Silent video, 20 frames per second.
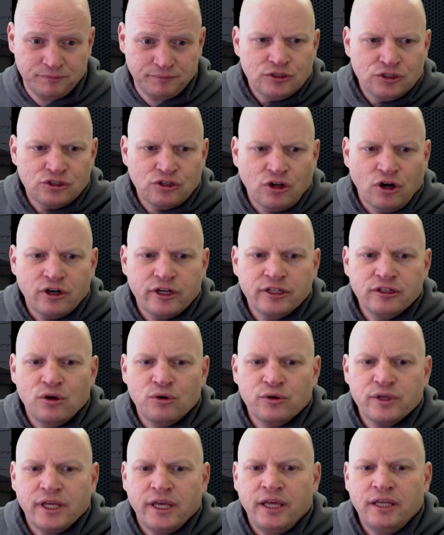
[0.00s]
Starting
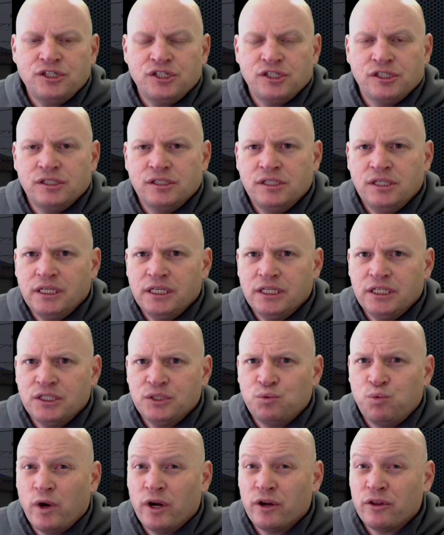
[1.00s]
location
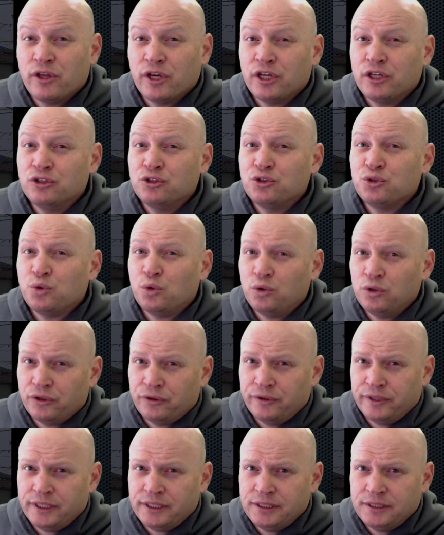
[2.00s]
is where the
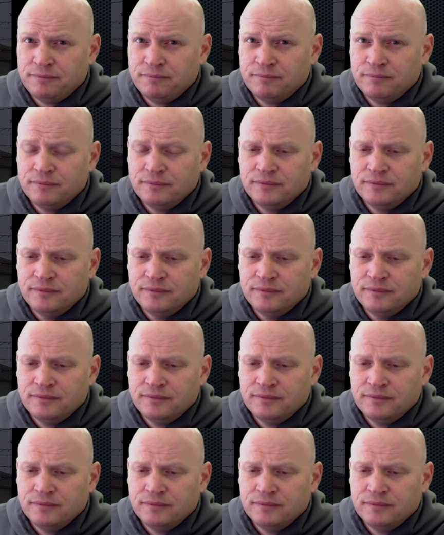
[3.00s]
controller is.